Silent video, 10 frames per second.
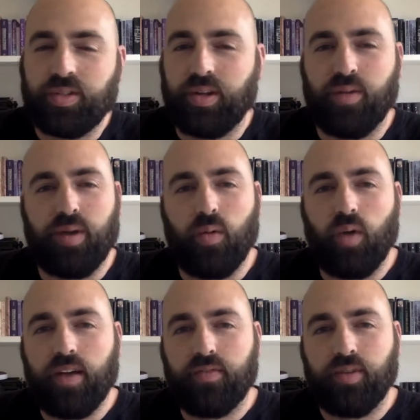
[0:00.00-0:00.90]
You know, my
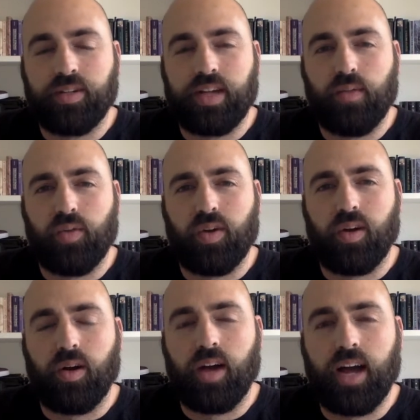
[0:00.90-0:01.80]
wife, one time we were on
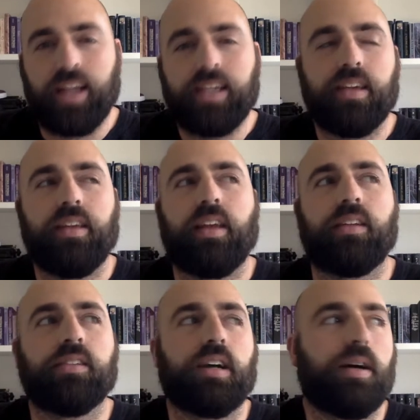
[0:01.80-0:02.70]
a hike
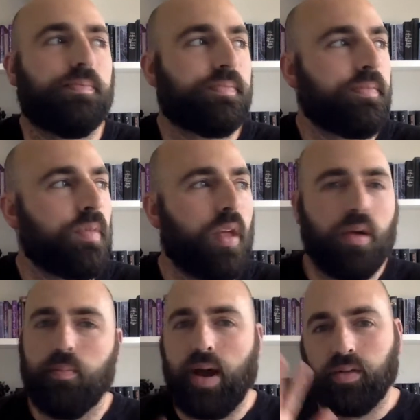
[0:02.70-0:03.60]
and
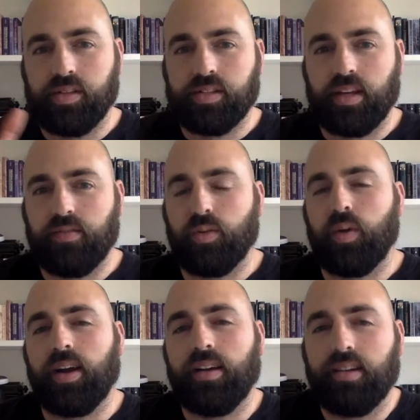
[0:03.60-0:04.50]
mountains
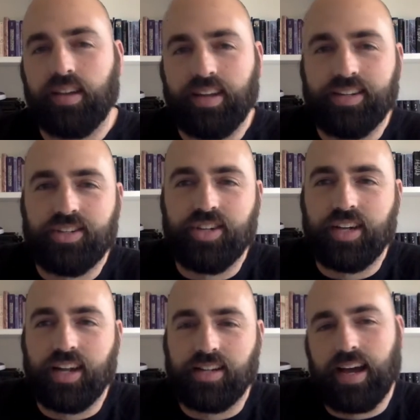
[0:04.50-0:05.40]
everywhere, and she
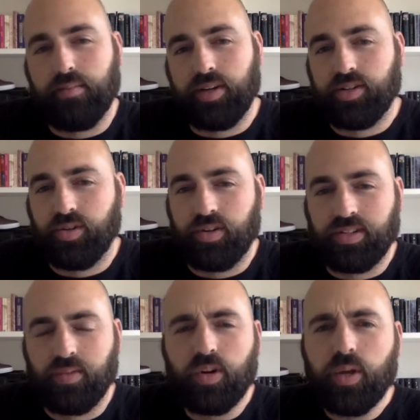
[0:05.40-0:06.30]
kind of tapped my shoulder and
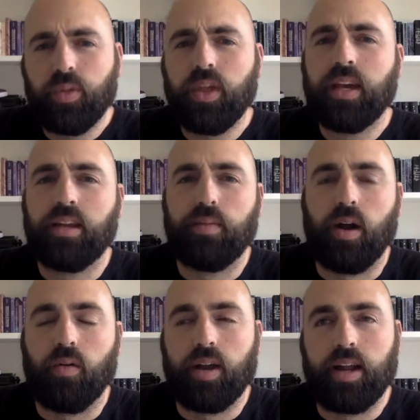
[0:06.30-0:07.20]
said, what are you thinking
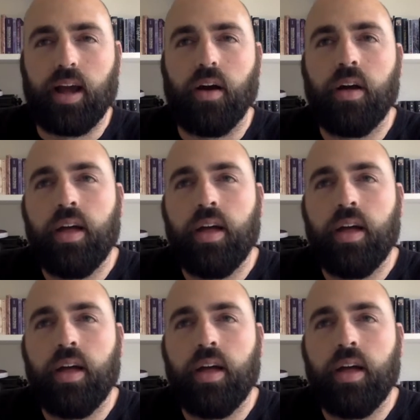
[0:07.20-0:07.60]
about right now?